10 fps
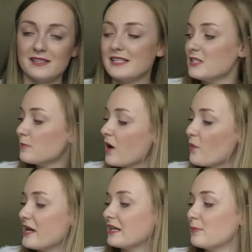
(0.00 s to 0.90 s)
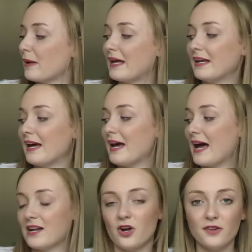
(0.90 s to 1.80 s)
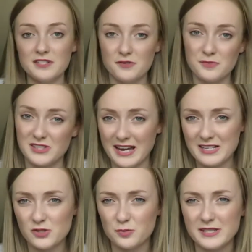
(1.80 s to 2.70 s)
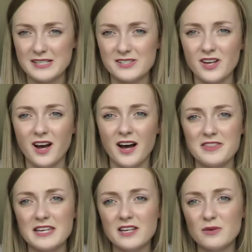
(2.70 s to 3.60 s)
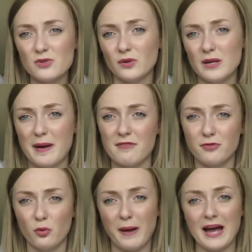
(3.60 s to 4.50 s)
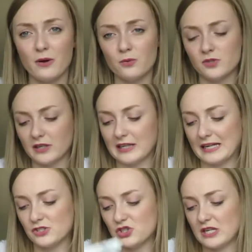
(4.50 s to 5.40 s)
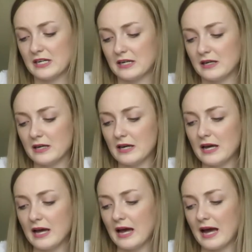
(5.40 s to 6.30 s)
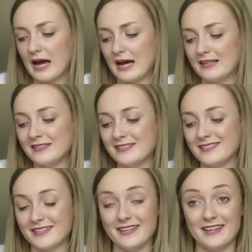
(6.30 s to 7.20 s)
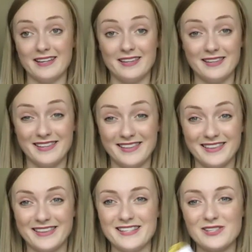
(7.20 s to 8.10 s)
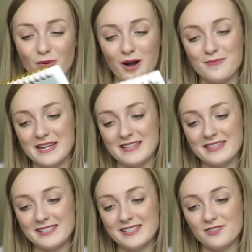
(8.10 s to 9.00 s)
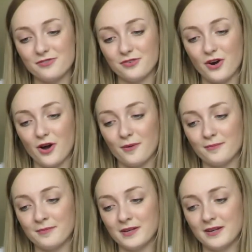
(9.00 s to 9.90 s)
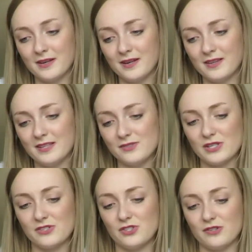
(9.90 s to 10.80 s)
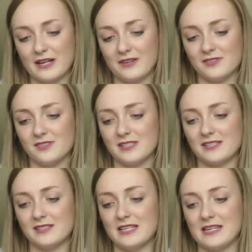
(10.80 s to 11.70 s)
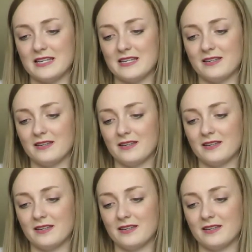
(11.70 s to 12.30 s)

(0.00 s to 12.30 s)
So this is my weekly planner, and I got this from Sainsbury's. I think it was only about £4 on it last year. And this is what I mean. This is from, this was 2016.